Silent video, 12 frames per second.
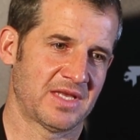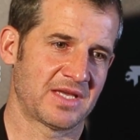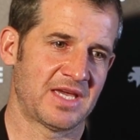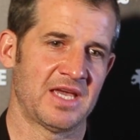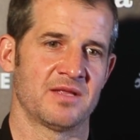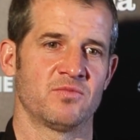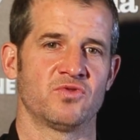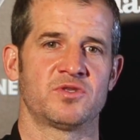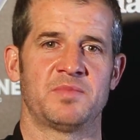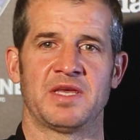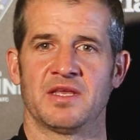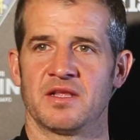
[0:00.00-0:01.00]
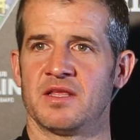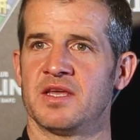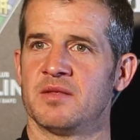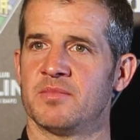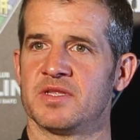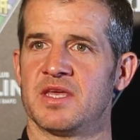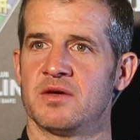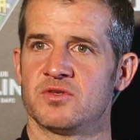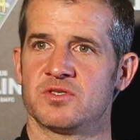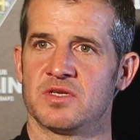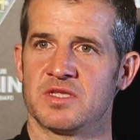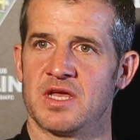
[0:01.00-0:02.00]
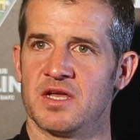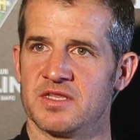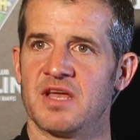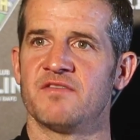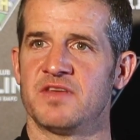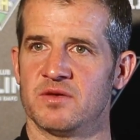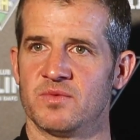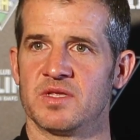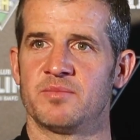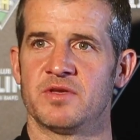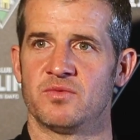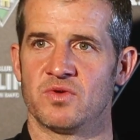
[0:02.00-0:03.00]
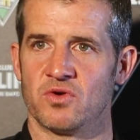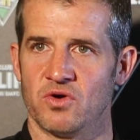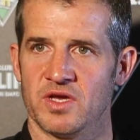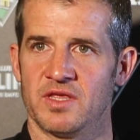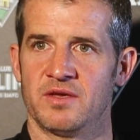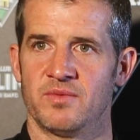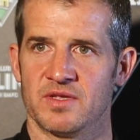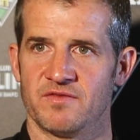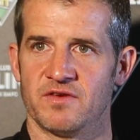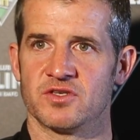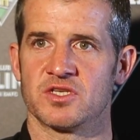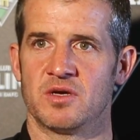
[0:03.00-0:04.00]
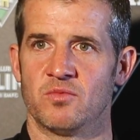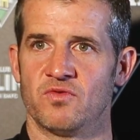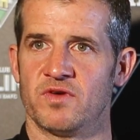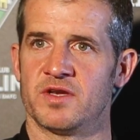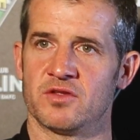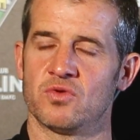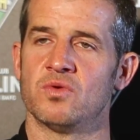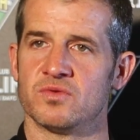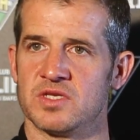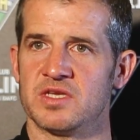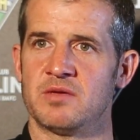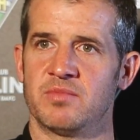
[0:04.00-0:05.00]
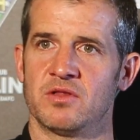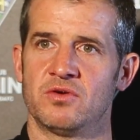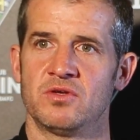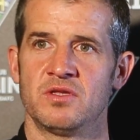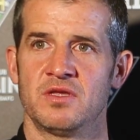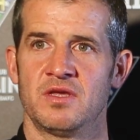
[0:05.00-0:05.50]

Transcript: Again, I'm not speaking of anybody else. I had that feeling when I played with Coyley when I first come over, and I know it was the league below.